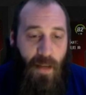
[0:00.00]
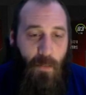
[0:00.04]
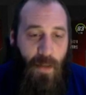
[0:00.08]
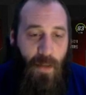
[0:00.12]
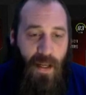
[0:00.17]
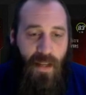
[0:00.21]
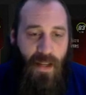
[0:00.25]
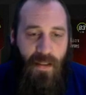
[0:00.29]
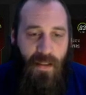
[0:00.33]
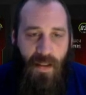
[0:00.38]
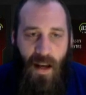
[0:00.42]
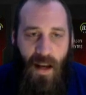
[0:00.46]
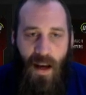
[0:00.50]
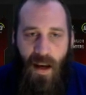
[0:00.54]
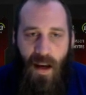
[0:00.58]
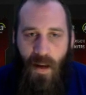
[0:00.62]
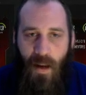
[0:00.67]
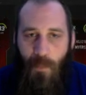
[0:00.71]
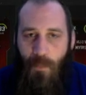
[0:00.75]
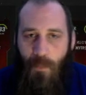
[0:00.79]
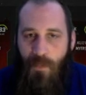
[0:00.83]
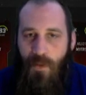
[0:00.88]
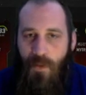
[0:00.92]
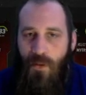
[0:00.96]
be at
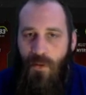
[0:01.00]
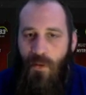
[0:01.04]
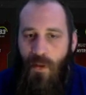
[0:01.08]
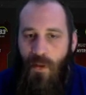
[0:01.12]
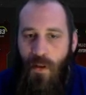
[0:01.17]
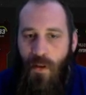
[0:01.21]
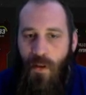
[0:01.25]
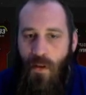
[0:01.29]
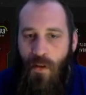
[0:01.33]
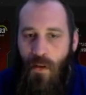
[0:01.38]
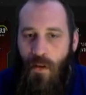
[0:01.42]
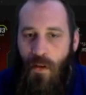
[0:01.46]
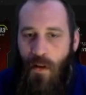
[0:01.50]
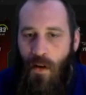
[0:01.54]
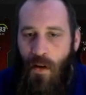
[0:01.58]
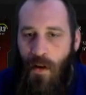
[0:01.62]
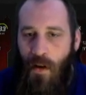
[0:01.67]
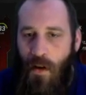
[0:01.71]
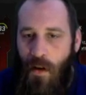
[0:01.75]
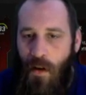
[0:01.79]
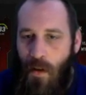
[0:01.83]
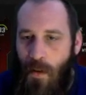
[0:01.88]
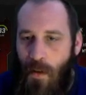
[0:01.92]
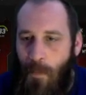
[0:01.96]
times,
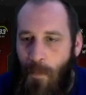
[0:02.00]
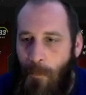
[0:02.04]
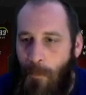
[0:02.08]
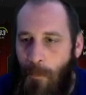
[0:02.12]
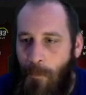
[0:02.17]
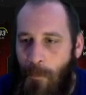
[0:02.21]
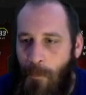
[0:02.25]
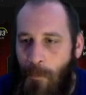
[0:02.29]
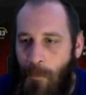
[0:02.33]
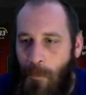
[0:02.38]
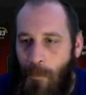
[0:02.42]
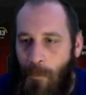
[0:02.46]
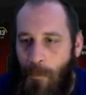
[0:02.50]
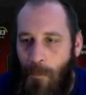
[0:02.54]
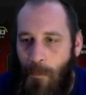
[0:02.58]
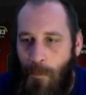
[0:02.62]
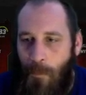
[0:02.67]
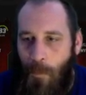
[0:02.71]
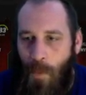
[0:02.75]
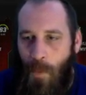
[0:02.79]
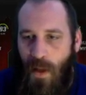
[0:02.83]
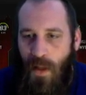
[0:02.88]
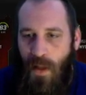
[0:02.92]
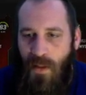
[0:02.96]

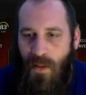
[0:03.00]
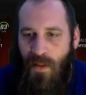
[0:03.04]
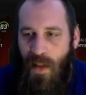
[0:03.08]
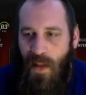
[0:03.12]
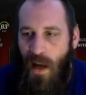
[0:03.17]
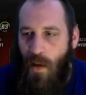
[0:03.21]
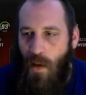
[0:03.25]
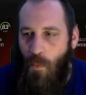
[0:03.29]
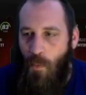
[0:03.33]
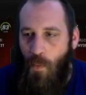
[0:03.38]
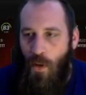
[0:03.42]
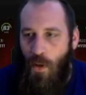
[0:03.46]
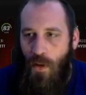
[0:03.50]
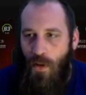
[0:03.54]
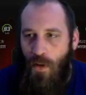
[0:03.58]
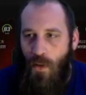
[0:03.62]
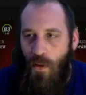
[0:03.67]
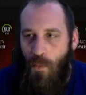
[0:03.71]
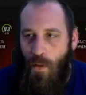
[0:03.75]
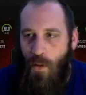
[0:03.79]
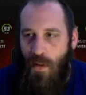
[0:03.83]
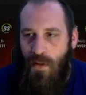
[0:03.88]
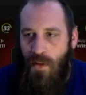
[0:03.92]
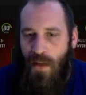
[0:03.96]
but it's not one
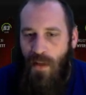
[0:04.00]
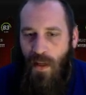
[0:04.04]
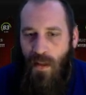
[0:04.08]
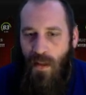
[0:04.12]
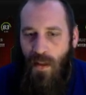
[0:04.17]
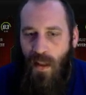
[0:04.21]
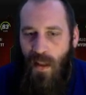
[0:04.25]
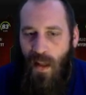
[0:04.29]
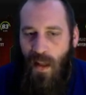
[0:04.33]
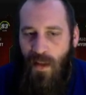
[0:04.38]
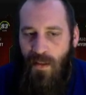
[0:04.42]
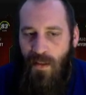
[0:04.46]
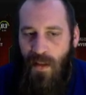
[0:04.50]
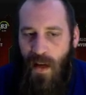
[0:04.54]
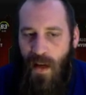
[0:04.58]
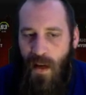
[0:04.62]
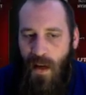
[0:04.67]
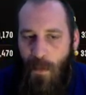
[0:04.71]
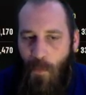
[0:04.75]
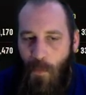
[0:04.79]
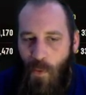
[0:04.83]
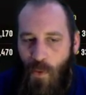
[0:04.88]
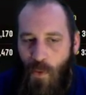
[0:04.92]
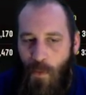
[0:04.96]
you want to take a lot of
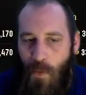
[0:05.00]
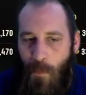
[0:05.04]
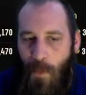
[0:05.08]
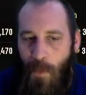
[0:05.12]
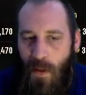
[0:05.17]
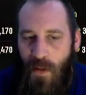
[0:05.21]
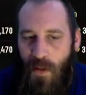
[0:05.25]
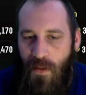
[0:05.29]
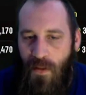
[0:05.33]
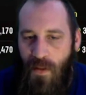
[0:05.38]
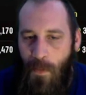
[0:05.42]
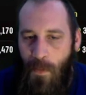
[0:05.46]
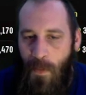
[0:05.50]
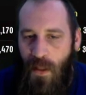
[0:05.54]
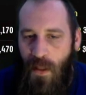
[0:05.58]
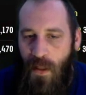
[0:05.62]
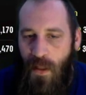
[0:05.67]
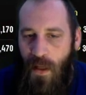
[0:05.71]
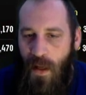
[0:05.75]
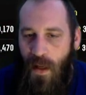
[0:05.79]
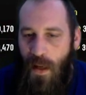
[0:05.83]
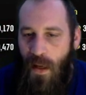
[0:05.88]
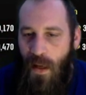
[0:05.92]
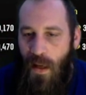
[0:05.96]
time on because
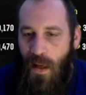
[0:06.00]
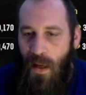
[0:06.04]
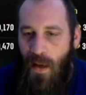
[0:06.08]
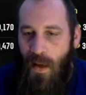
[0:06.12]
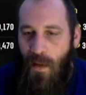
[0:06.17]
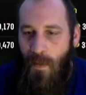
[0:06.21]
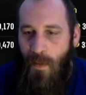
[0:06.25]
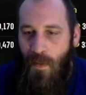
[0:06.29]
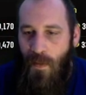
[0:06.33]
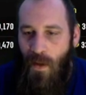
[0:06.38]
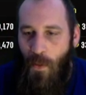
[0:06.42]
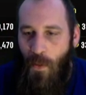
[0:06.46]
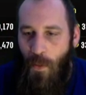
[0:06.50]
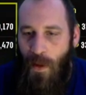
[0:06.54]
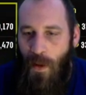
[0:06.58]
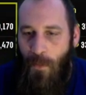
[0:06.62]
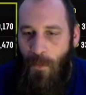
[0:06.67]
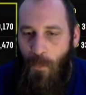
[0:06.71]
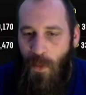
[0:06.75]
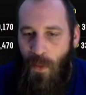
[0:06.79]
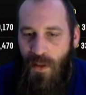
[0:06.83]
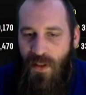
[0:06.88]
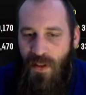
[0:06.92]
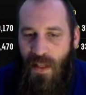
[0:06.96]

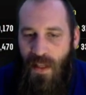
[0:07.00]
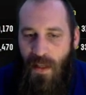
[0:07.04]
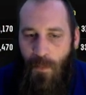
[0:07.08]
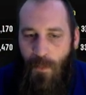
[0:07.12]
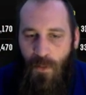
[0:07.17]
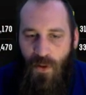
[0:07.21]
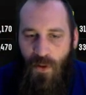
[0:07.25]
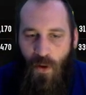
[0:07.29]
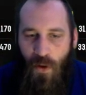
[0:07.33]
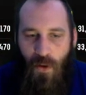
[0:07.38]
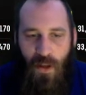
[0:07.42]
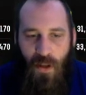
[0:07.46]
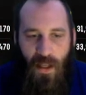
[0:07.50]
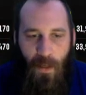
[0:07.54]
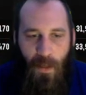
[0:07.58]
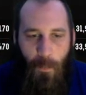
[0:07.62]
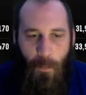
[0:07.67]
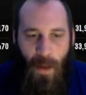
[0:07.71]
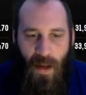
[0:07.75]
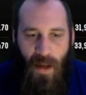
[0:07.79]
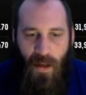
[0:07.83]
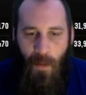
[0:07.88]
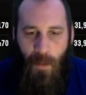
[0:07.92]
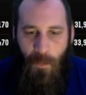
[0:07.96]
if we see them start to
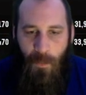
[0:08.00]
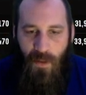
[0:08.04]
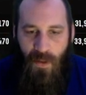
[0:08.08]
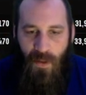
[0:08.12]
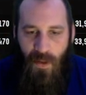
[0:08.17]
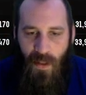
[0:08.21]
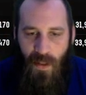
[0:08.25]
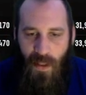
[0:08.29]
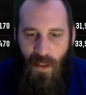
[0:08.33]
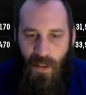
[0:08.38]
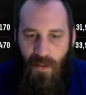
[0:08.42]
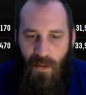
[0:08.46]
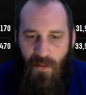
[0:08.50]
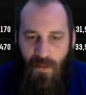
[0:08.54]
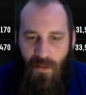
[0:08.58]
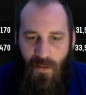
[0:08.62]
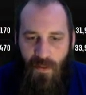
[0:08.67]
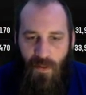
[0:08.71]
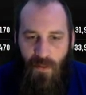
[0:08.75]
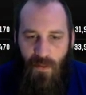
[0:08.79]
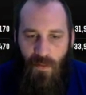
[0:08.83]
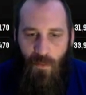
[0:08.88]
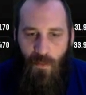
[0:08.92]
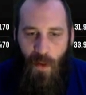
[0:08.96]
get back up to
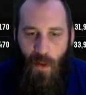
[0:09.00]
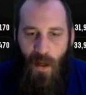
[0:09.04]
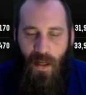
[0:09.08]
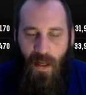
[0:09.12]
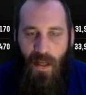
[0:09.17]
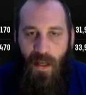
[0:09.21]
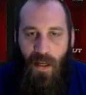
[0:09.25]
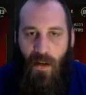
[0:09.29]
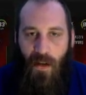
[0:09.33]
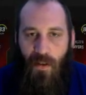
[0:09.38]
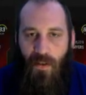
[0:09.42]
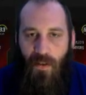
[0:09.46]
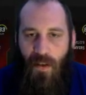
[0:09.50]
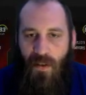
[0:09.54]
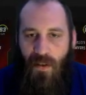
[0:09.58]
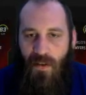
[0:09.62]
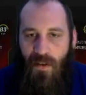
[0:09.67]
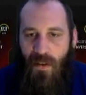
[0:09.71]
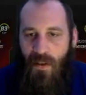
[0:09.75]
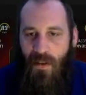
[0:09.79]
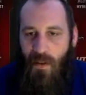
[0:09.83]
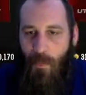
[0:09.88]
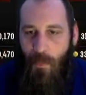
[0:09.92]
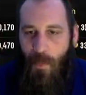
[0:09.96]
this right here,
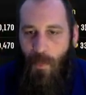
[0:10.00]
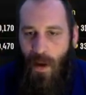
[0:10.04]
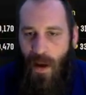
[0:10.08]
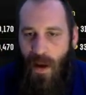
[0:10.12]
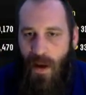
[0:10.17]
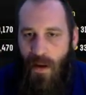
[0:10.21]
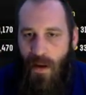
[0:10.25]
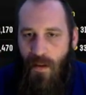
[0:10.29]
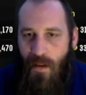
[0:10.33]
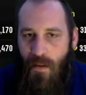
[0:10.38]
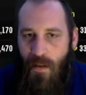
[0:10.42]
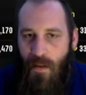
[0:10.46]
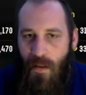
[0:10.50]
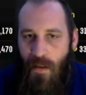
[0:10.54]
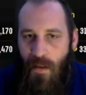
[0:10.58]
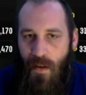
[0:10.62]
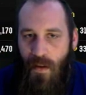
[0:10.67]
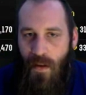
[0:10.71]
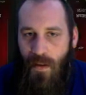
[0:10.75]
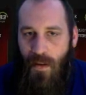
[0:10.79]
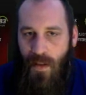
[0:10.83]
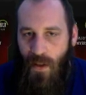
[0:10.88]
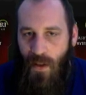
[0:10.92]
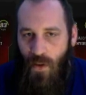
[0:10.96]
this isn't bad,
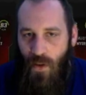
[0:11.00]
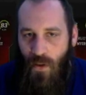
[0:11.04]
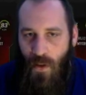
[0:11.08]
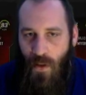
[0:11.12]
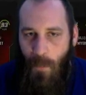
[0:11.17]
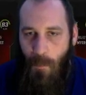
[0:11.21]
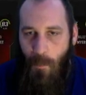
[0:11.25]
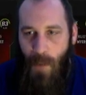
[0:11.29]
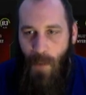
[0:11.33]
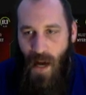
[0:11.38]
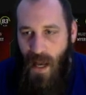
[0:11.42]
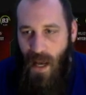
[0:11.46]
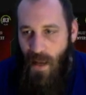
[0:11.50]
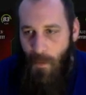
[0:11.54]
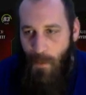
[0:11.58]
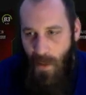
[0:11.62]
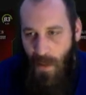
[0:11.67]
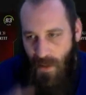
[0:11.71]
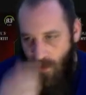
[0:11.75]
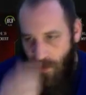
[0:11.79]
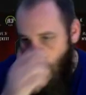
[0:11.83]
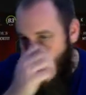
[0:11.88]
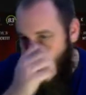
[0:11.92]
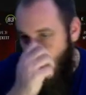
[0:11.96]
and then you can buy them
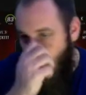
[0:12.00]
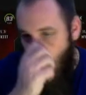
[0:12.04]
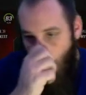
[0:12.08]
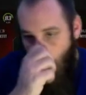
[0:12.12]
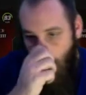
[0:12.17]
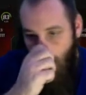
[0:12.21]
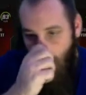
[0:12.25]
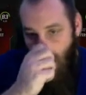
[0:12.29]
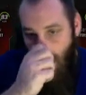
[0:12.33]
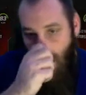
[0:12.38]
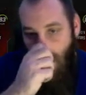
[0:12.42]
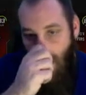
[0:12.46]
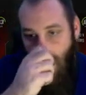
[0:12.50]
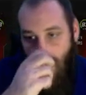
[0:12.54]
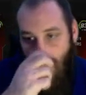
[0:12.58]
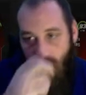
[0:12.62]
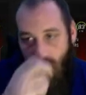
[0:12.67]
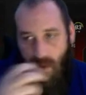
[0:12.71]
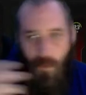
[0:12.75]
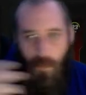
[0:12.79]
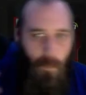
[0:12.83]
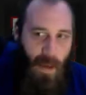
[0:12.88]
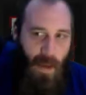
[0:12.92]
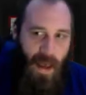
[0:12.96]
at 12 to list
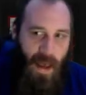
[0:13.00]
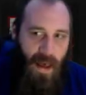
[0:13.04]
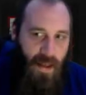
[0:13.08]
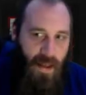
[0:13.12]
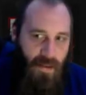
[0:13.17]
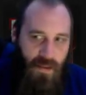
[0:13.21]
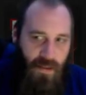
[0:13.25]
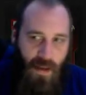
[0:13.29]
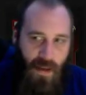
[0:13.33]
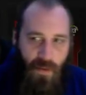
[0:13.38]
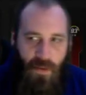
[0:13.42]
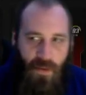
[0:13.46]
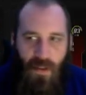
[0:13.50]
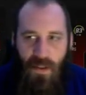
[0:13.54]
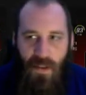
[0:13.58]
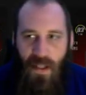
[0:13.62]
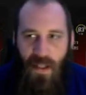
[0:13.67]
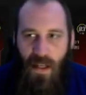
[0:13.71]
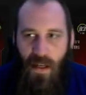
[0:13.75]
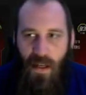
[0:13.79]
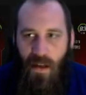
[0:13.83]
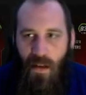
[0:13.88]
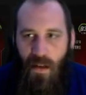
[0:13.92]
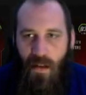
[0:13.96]
them at
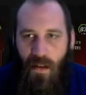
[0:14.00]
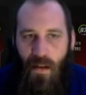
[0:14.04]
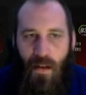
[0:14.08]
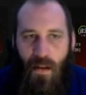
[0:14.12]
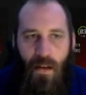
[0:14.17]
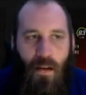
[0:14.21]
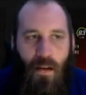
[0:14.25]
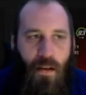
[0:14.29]
17.